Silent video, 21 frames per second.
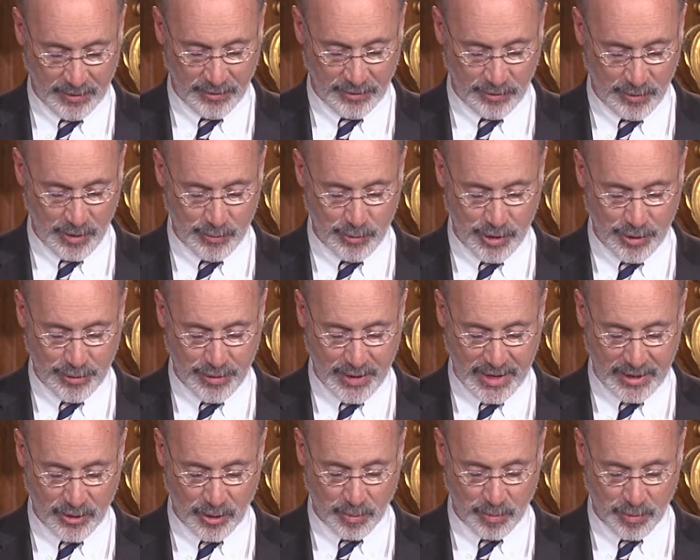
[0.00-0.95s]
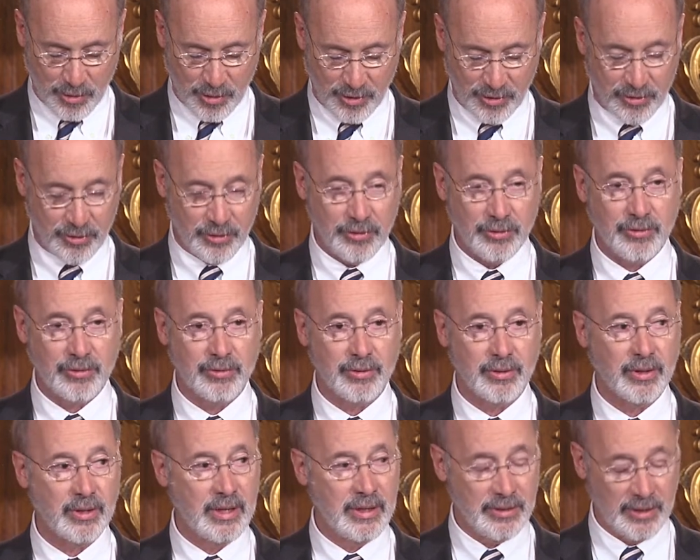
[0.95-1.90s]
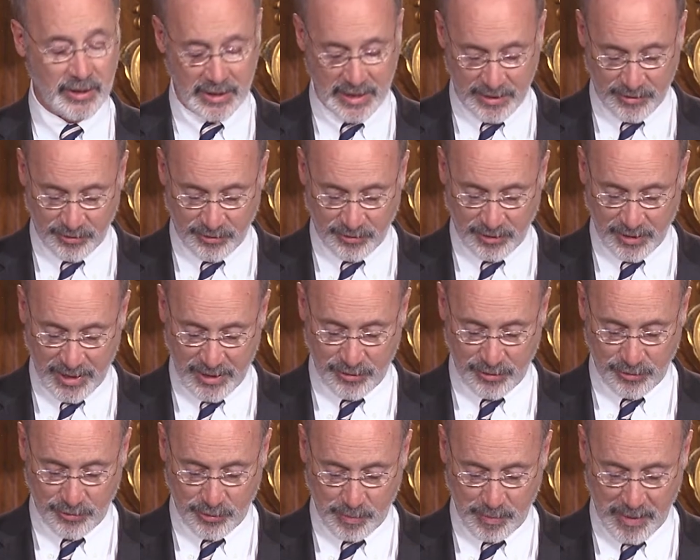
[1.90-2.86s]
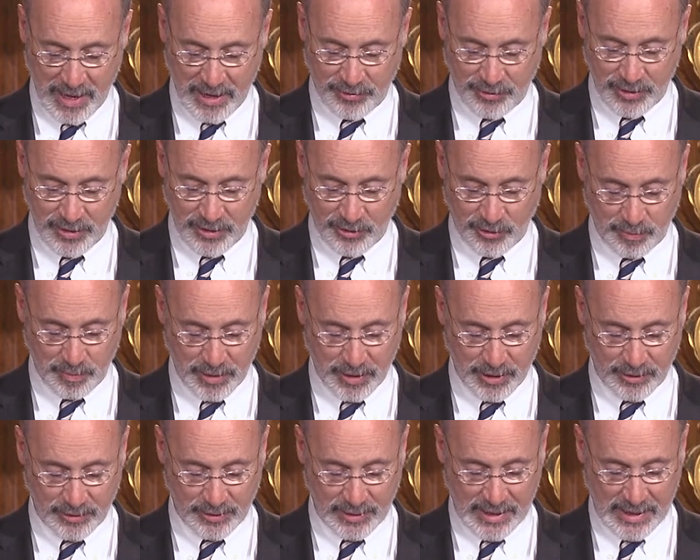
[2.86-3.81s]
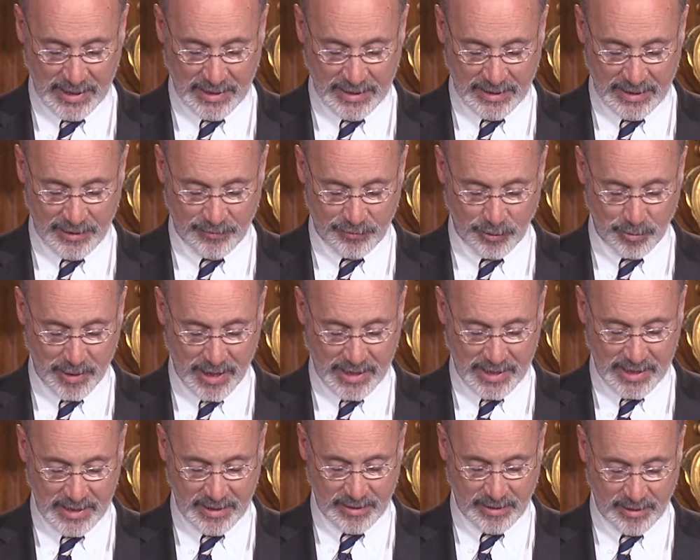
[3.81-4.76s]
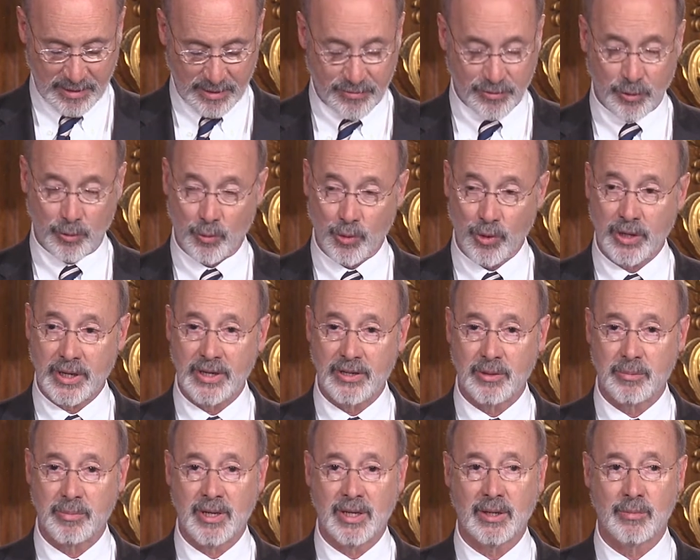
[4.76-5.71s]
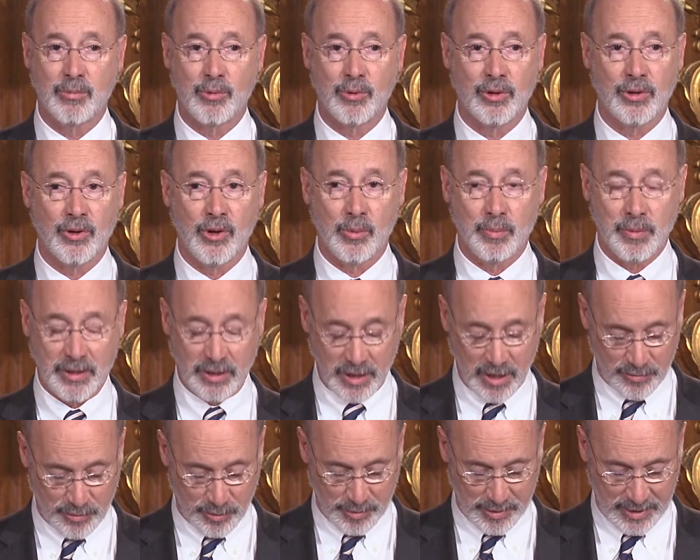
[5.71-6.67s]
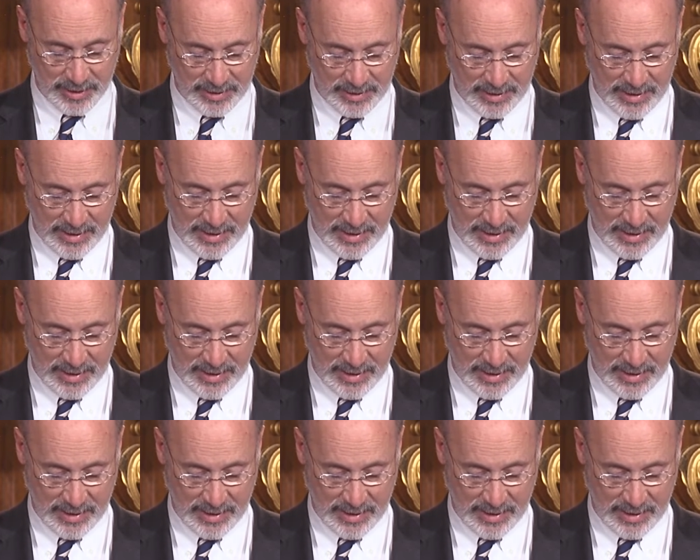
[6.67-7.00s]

So I want to thank our partners in the legislature for passing this bill and for making for working to make a more open government.